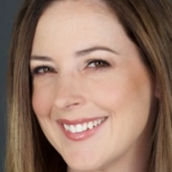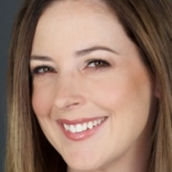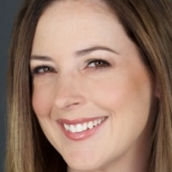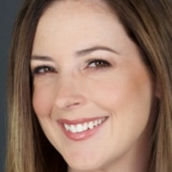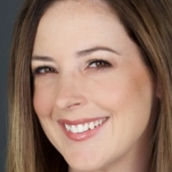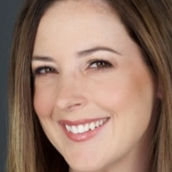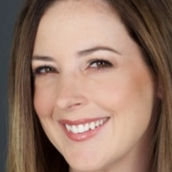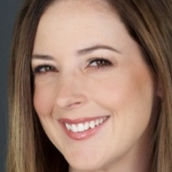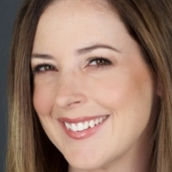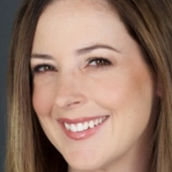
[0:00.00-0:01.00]

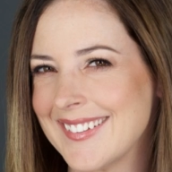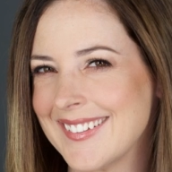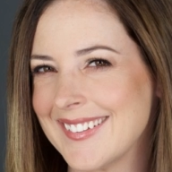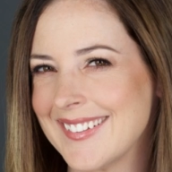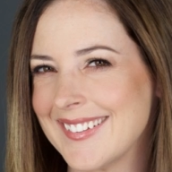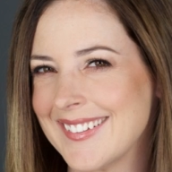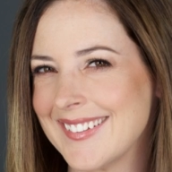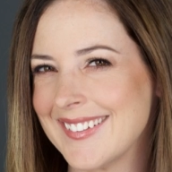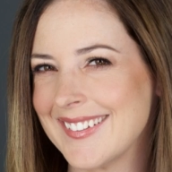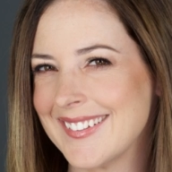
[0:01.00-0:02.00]

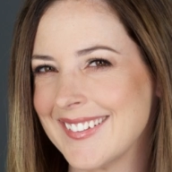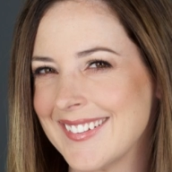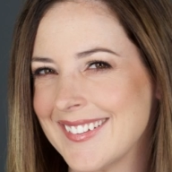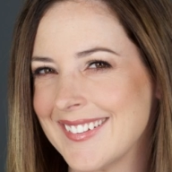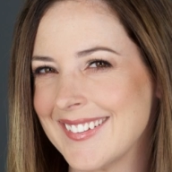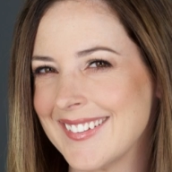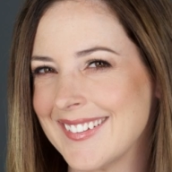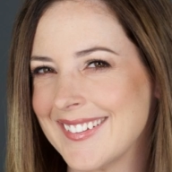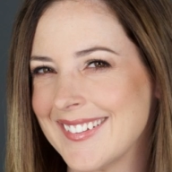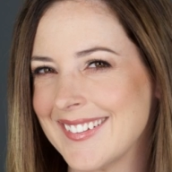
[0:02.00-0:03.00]

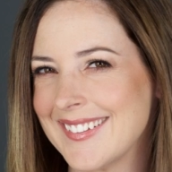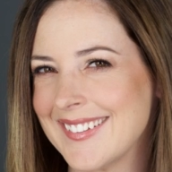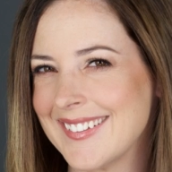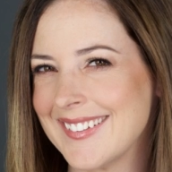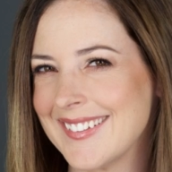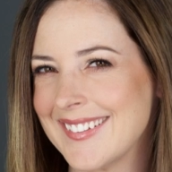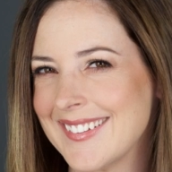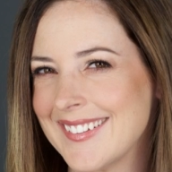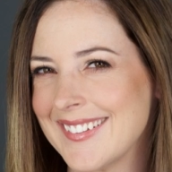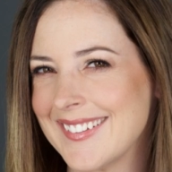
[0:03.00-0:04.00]

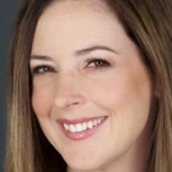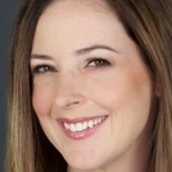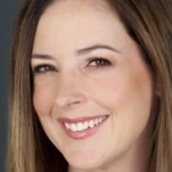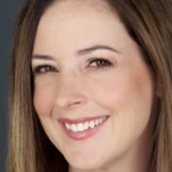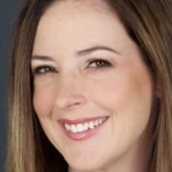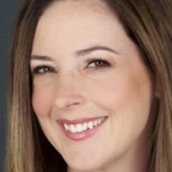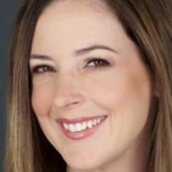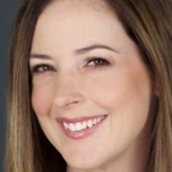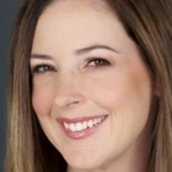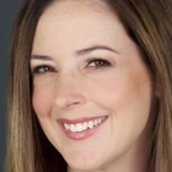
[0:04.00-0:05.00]

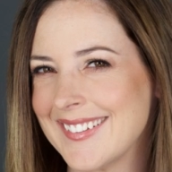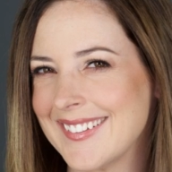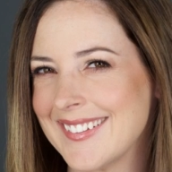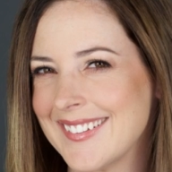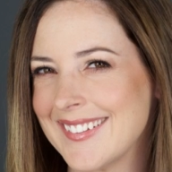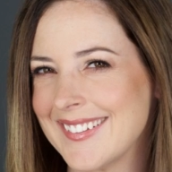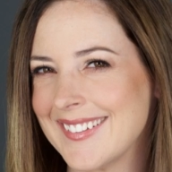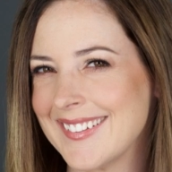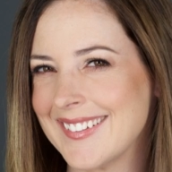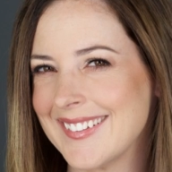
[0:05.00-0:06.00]

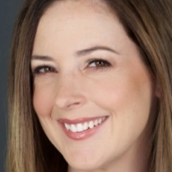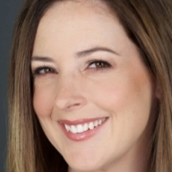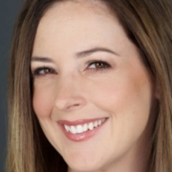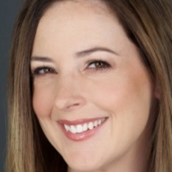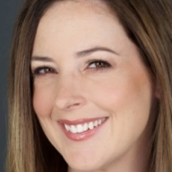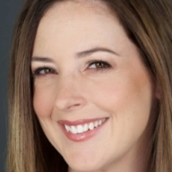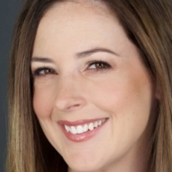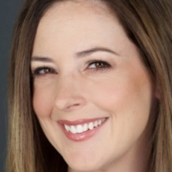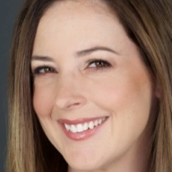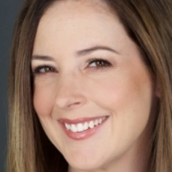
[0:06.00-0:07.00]

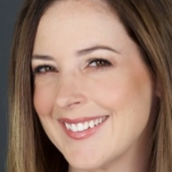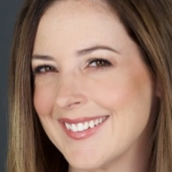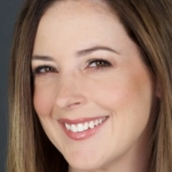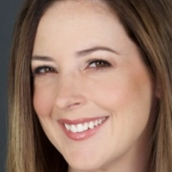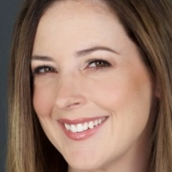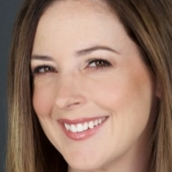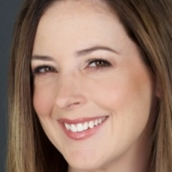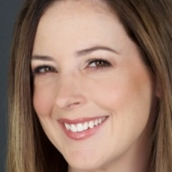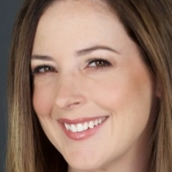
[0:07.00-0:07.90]
(silent)